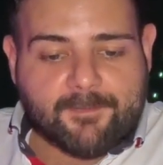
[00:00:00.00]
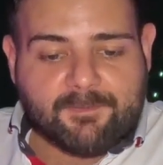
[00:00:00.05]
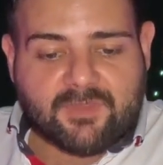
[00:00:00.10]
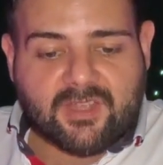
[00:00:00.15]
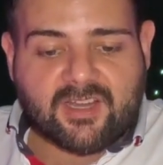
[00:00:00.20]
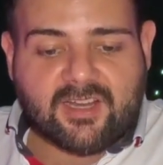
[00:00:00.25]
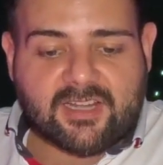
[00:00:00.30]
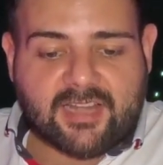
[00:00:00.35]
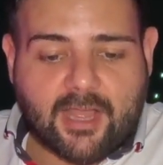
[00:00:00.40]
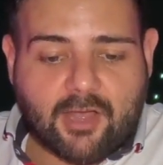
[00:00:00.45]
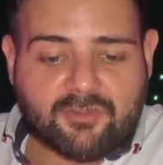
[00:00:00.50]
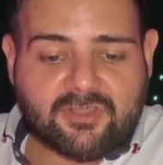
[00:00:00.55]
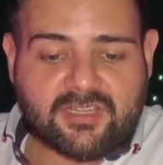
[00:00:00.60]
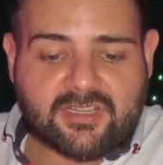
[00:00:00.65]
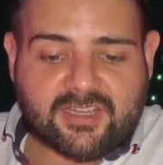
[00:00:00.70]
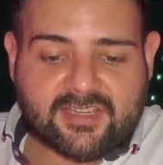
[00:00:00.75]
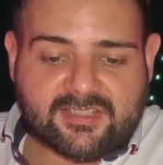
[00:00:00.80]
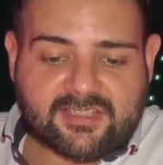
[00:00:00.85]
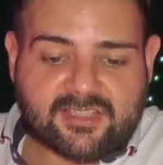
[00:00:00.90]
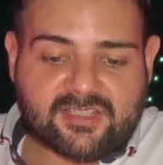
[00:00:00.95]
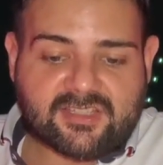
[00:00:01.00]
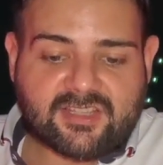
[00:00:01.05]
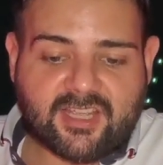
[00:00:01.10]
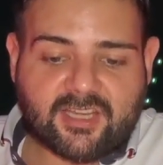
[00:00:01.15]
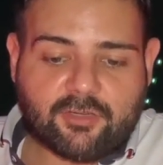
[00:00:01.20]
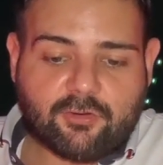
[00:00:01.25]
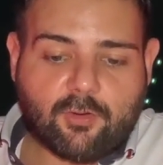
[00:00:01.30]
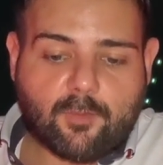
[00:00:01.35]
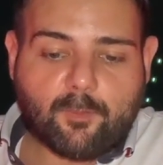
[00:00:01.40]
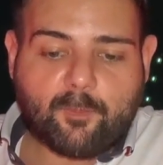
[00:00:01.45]
The cloudiness is
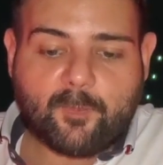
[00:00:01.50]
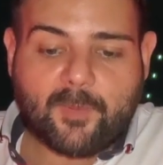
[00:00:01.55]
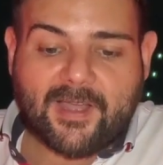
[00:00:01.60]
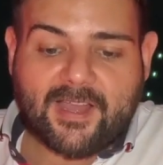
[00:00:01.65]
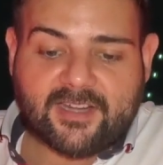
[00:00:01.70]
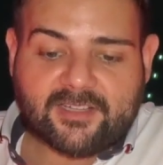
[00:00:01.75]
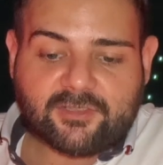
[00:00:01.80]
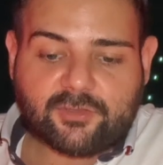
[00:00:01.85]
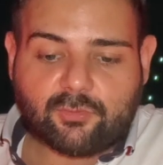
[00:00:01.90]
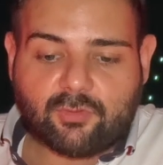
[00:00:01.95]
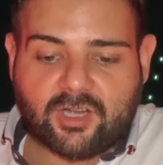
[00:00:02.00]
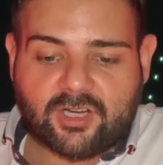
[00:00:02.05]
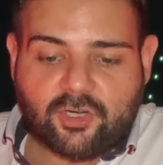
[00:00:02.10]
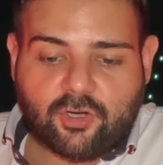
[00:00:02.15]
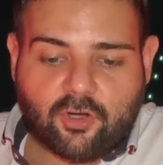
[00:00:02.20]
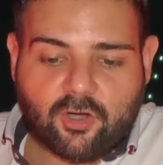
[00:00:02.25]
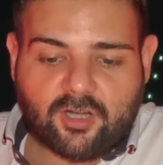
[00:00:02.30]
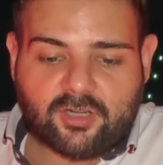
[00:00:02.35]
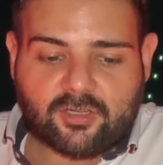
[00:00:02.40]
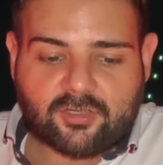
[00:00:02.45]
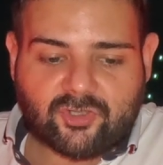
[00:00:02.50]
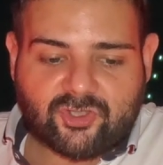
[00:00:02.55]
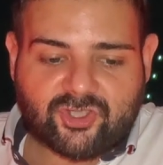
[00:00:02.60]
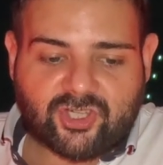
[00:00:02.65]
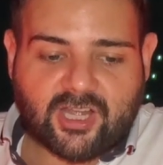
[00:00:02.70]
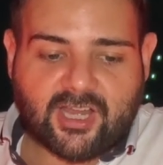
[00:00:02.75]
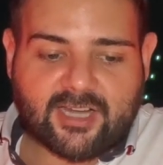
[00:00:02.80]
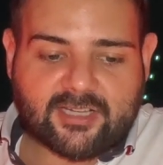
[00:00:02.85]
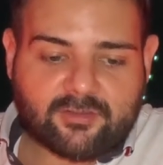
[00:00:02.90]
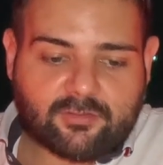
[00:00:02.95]
then compared to a color
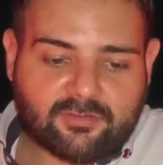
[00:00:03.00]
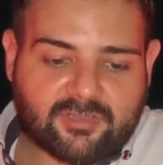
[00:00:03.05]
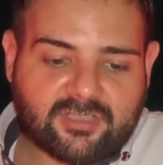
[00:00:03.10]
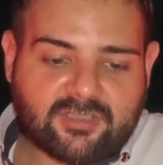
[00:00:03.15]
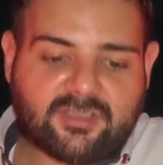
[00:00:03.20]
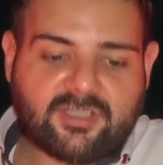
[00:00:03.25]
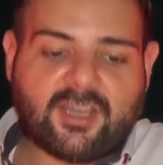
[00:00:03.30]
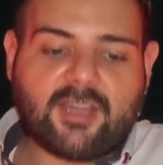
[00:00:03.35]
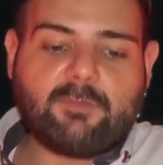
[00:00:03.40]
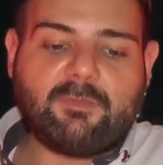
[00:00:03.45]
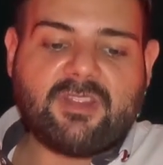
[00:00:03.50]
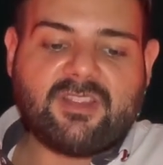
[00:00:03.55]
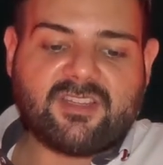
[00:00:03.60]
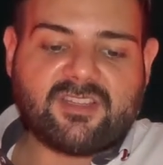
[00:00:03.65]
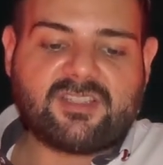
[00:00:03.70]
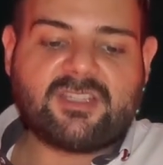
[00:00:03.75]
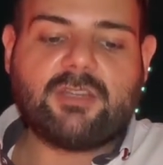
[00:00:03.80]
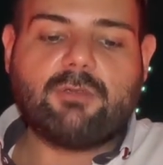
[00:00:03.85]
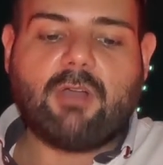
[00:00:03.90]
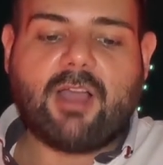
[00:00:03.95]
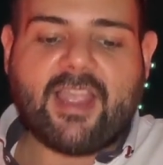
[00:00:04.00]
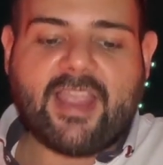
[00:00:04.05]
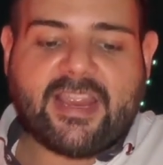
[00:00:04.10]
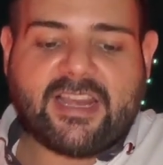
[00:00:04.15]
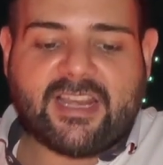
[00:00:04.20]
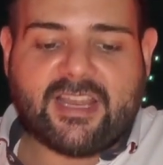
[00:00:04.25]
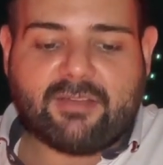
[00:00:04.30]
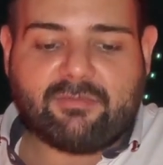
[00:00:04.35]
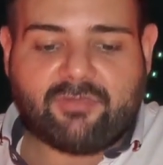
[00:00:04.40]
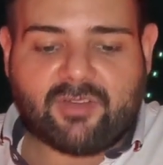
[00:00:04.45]
chart to determine the CYA
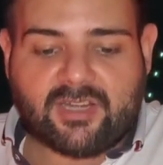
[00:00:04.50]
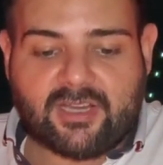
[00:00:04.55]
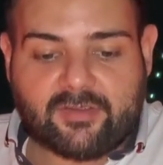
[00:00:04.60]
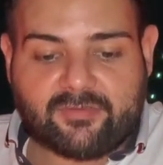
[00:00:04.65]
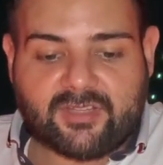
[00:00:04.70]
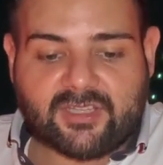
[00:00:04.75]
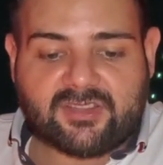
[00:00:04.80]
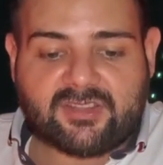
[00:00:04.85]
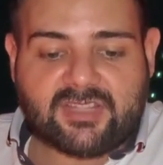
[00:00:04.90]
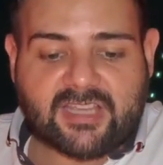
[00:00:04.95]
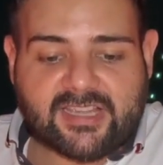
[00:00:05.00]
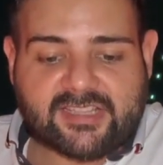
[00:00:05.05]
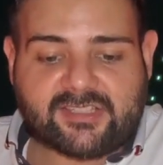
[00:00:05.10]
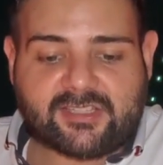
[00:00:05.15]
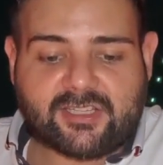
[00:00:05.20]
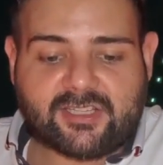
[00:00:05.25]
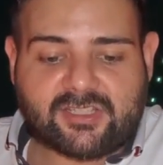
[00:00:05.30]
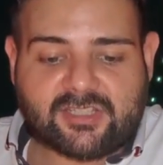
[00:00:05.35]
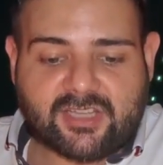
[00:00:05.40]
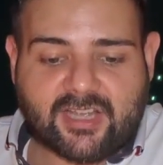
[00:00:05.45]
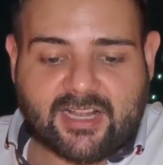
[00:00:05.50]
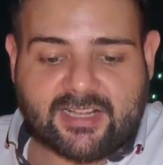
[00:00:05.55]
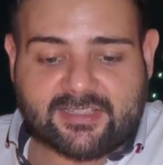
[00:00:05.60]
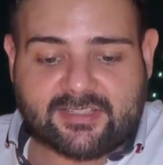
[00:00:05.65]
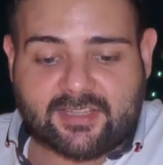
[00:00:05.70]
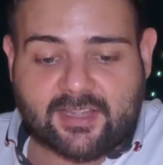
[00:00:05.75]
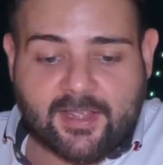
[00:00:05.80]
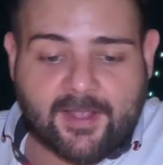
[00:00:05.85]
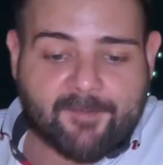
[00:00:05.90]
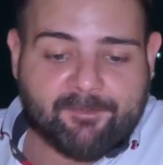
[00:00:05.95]
level. If the test result
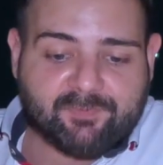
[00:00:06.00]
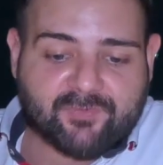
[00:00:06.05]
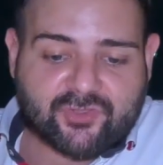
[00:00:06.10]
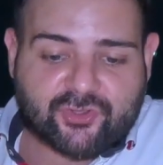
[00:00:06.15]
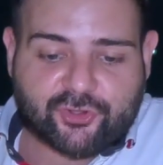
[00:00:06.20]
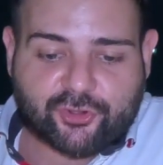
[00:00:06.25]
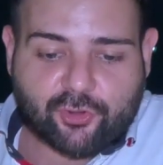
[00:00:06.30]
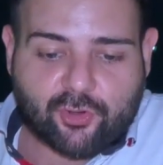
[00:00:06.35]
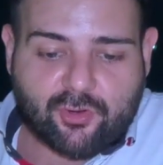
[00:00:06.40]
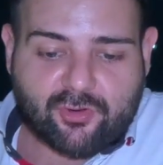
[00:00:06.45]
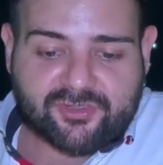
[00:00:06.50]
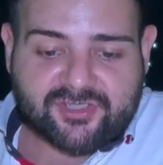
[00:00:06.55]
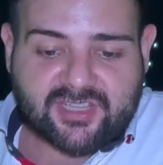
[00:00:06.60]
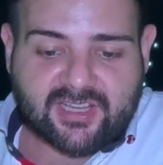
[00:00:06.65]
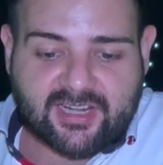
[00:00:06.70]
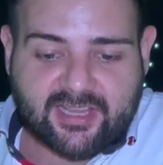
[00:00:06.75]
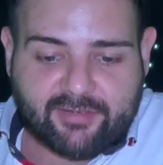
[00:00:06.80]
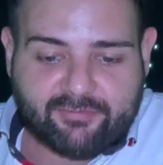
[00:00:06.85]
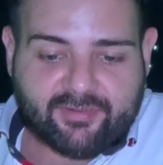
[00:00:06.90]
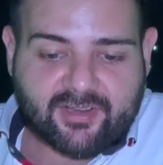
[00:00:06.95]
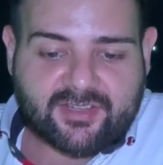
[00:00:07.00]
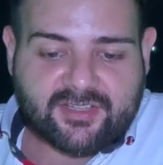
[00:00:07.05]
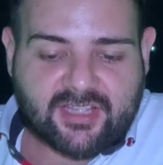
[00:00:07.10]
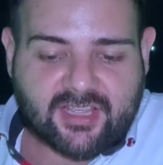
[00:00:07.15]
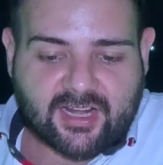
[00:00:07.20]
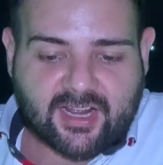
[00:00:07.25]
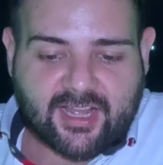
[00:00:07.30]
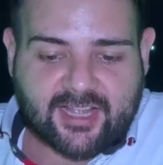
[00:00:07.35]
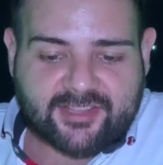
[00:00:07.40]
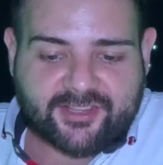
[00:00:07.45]
shows a level
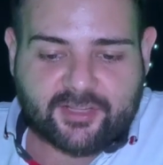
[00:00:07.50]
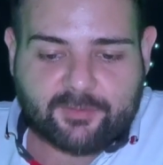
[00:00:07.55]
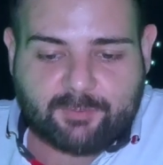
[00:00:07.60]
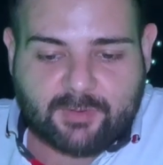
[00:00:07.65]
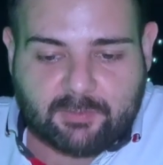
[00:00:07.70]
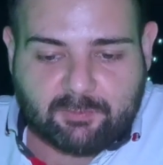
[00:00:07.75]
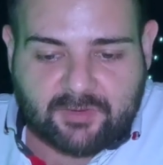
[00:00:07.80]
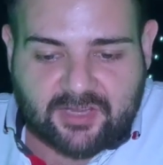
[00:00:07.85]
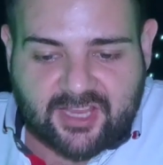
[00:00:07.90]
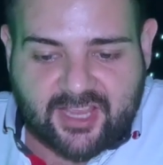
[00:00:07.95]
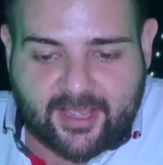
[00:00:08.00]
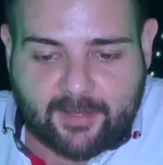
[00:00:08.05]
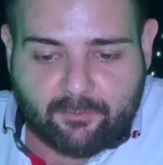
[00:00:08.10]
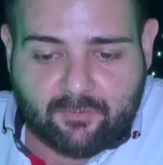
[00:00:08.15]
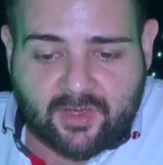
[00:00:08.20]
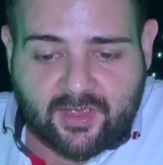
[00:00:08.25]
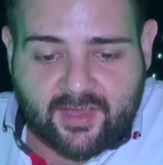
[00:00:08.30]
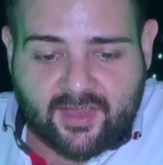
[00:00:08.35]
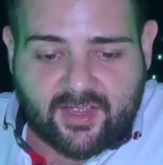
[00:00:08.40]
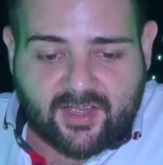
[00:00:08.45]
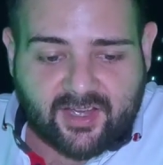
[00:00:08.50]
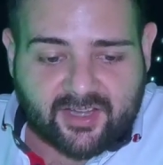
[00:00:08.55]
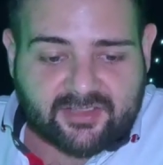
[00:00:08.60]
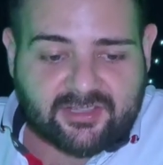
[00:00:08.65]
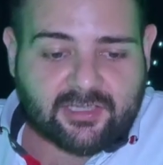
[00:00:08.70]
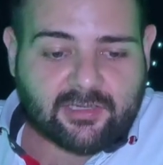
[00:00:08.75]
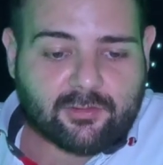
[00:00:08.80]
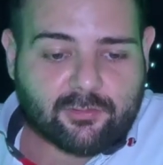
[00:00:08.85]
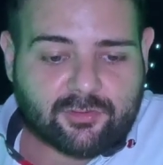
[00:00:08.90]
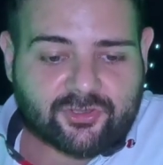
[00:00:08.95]
near 100 ppm, a
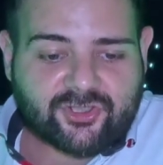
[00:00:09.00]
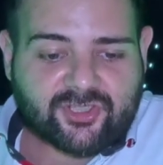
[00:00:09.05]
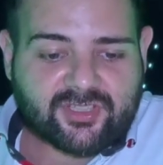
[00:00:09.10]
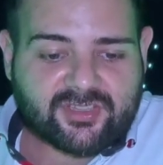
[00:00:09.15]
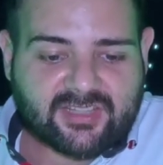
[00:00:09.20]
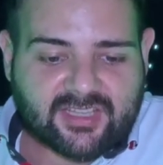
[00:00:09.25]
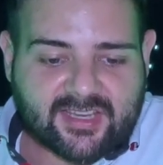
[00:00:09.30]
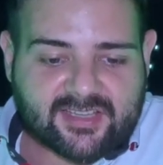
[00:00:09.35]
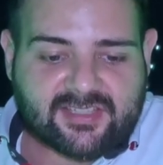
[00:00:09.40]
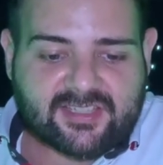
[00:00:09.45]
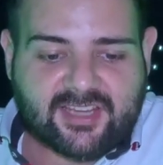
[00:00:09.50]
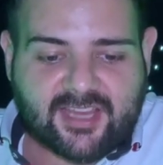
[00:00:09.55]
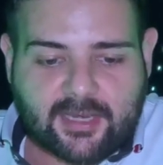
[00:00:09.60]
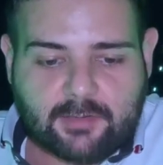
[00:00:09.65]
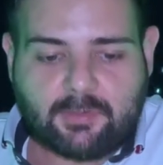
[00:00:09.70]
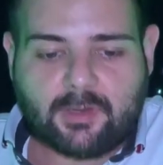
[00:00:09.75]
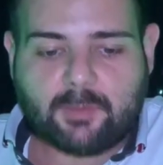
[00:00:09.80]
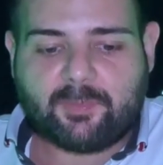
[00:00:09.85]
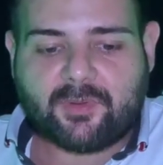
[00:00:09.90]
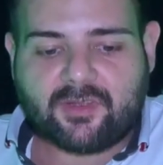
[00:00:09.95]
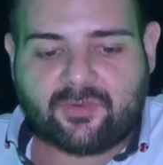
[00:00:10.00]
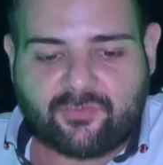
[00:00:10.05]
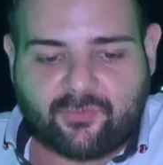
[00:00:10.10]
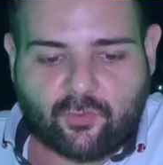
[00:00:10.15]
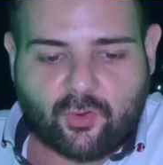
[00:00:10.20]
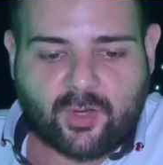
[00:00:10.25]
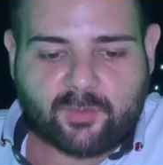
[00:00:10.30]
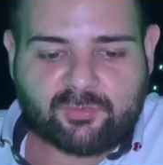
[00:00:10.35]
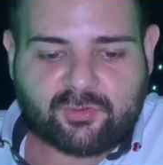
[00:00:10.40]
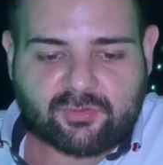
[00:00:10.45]
dilution test can be
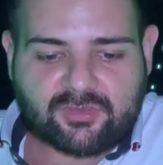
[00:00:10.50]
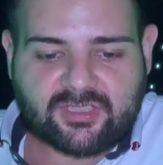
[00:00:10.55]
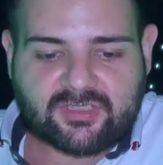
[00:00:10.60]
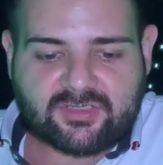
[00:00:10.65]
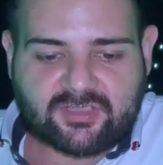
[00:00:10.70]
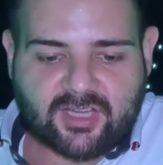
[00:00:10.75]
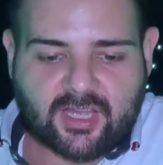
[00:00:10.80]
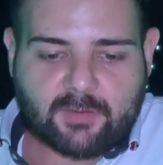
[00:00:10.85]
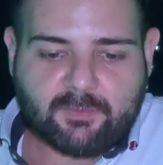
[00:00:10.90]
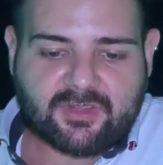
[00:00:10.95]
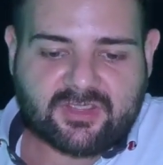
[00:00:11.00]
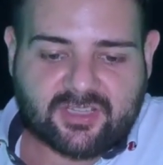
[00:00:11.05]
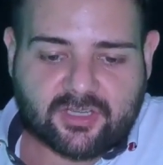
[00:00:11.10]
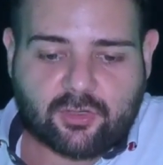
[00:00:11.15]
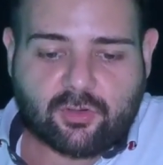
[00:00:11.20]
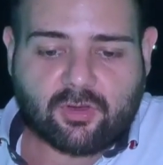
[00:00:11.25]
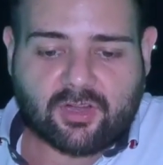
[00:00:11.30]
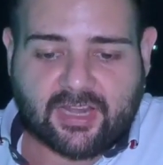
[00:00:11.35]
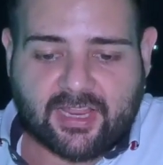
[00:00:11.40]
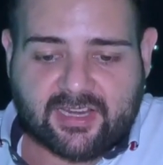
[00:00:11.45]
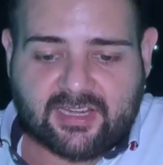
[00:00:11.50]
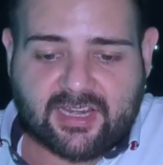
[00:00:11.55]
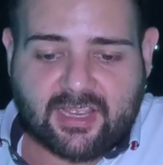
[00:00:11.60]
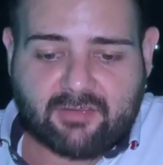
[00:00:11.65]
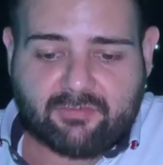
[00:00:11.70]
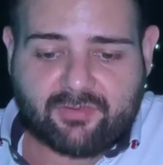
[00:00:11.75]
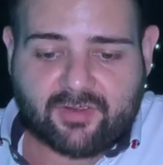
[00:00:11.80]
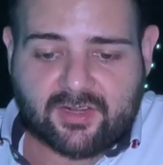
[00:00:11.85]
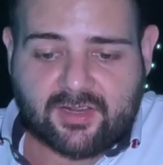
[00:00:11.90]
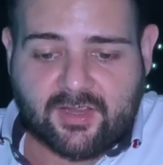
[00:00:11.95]
performed to determine the correct
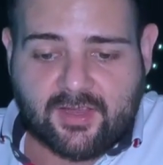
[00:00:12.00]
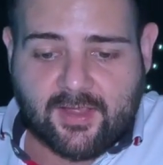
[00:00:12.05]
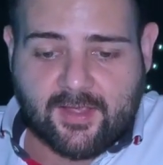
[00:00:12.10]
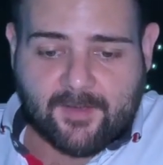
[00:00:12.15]
level.